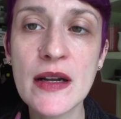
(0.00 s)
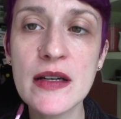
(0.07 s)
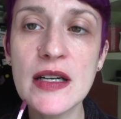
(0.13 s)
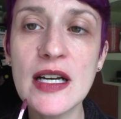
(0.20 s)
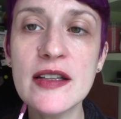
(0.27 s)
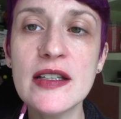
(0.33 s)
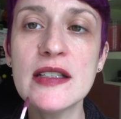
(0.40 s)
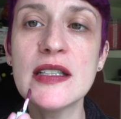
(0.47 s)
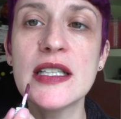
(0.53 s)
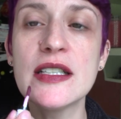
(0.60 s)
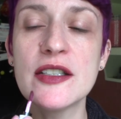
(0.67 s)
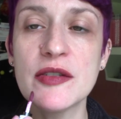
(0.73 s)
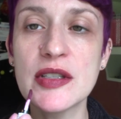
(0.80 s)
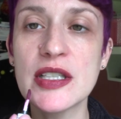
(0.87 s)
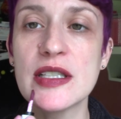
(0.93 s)
Nothing like
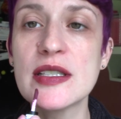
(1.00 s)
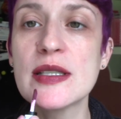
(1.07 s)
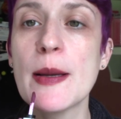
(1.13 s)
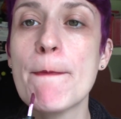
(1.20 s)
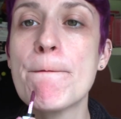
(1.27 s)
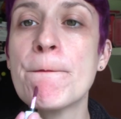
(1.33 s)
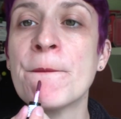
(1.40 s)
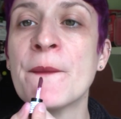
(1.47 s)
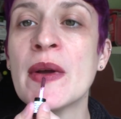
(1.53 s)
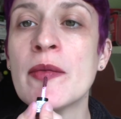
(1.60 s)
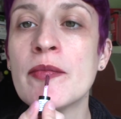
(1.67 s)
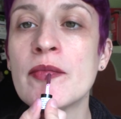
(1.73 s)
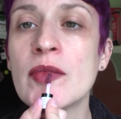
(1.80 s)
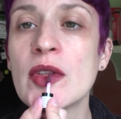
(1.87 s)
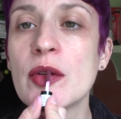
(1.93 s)
doing this
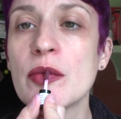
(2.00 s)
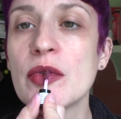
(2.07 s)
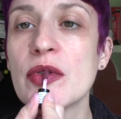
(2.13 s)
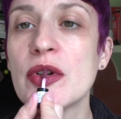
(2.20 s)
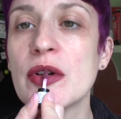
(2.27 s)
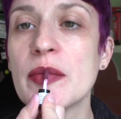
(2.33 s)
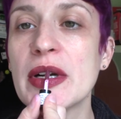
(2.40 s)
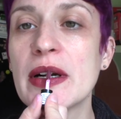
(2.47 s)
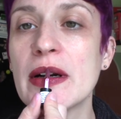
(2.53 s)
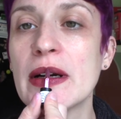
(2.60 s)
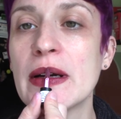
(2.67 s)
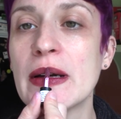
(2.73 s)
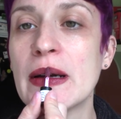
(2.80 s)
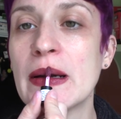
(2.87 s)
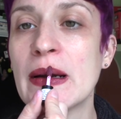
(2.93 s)
with no mirror.